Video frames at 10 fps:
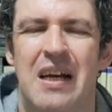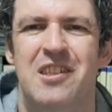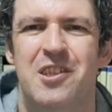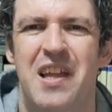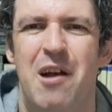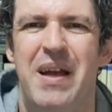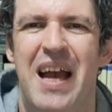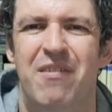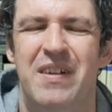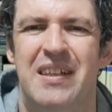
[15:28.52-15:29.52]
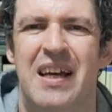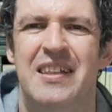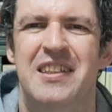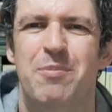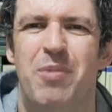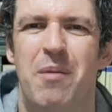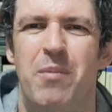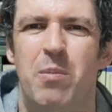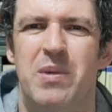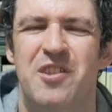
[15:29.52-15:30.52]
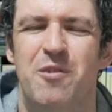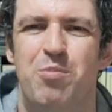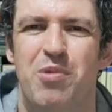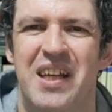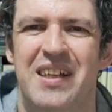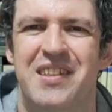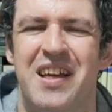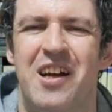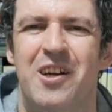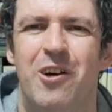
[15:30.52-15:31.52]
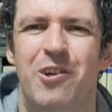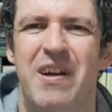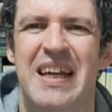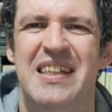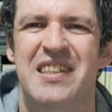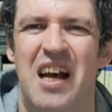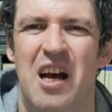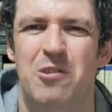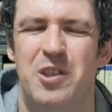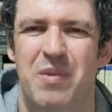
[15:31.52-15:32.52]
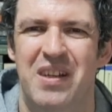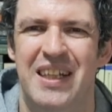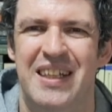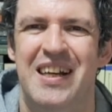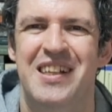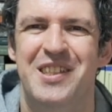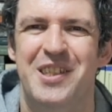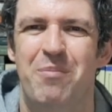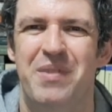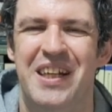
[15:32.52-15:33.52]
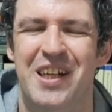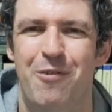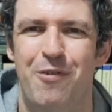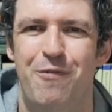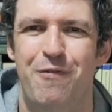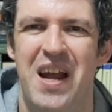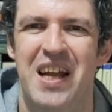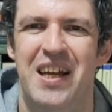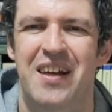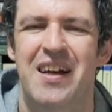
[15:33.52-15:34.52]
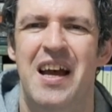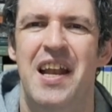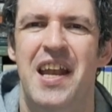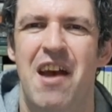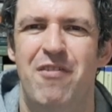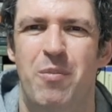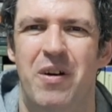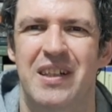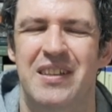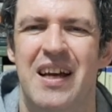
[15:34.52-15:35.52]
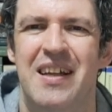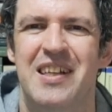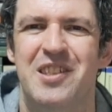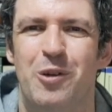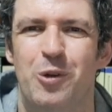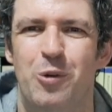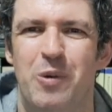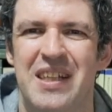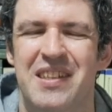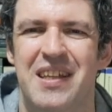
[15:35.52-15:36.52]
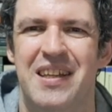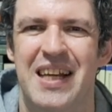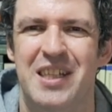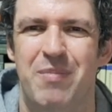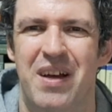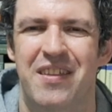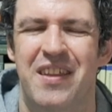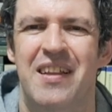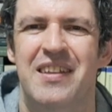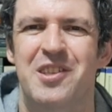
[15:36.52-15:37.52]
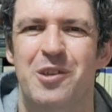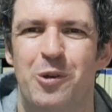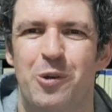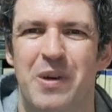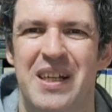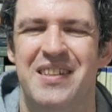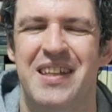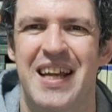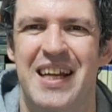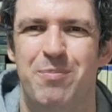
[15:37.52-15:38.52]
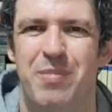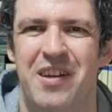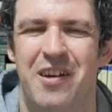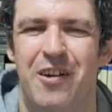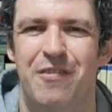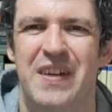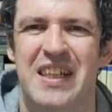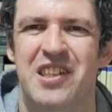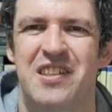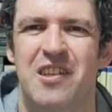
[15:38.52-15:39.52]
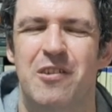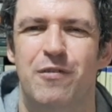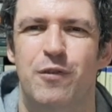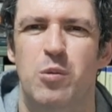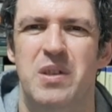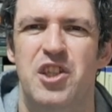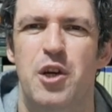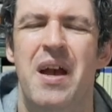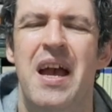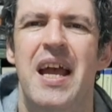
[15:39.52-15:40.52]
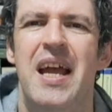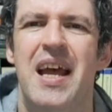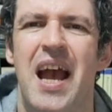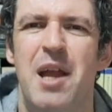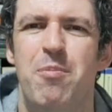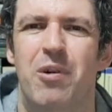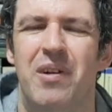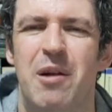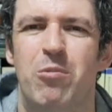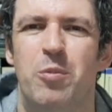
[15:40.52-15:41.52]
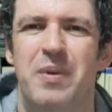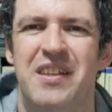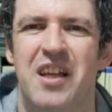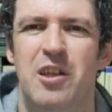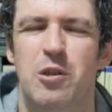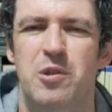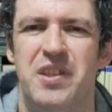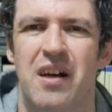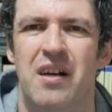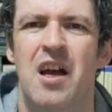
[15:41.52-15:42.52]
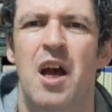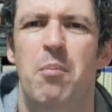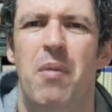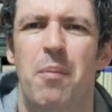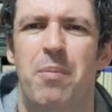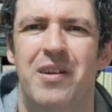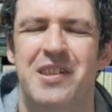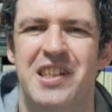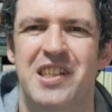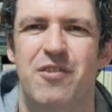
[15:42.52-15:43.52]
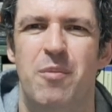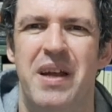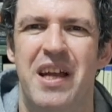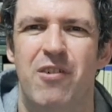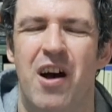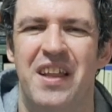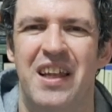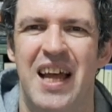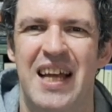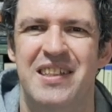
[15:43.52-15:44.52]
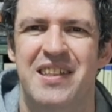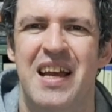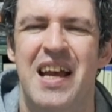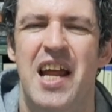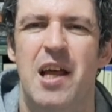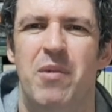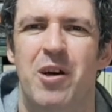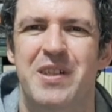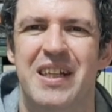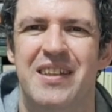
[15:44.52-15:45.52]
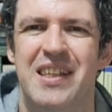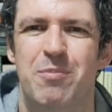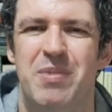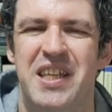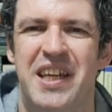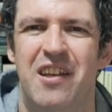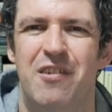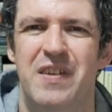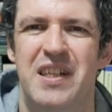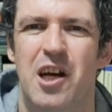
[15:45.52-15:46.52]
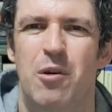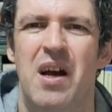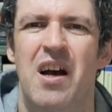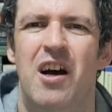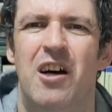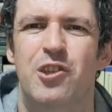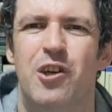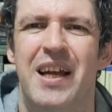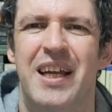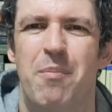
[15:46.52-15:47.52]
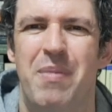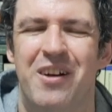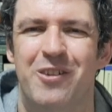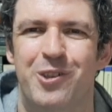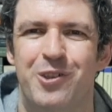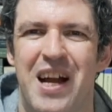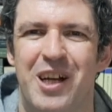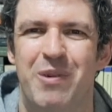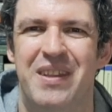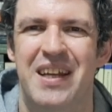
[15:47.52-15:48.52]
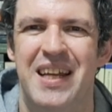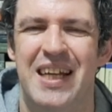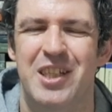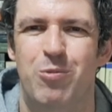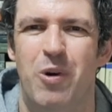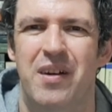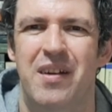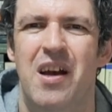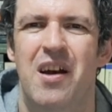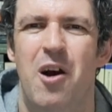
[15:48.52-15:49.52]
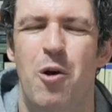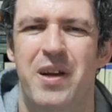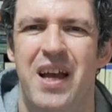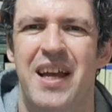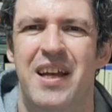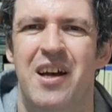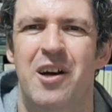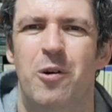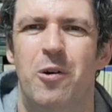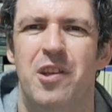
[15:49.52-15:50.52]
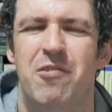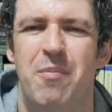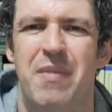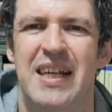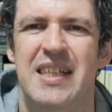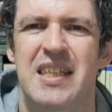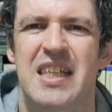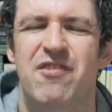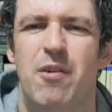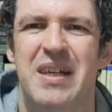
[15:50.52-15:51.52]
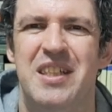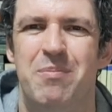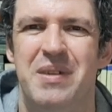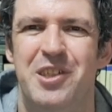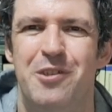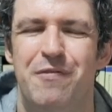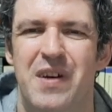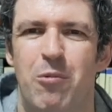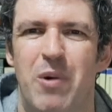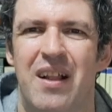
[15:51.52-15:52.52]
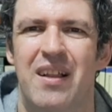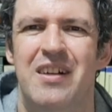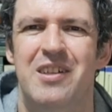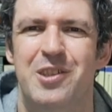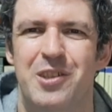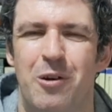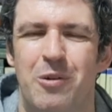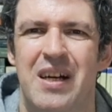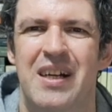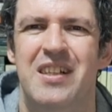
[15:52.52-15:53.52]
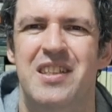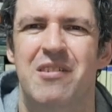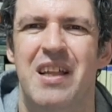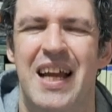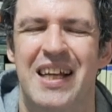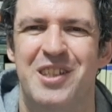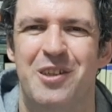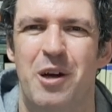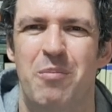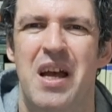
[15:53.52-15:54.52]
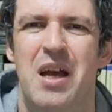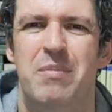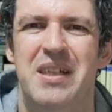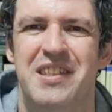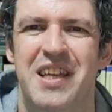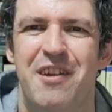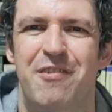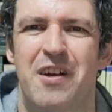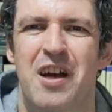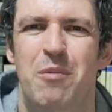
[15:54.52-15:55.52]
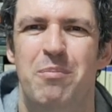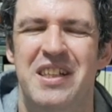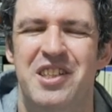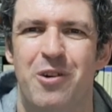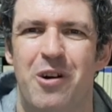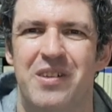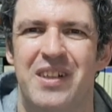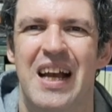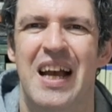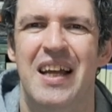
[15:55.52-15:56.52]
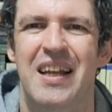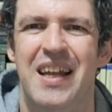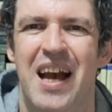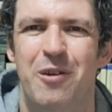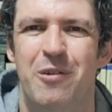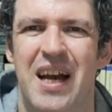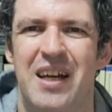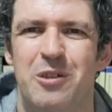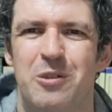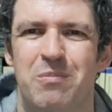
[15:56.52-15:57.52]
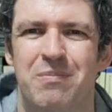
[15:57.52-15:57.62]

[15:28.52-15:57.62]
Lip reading: So there we have it. Despite moments of brilliance, concrete is ultimately something of a failure. Never mind. There's always the next month. There's always the next Bernhard fiction to look forward to. In April, it will be The Loser. My apologies for being rather late in uploading this particular video. I'll try and get back on track with the next one. Okay, all that remains is for me to bid you farewell. So, until the next time, be safe, be strong, nanu nanu.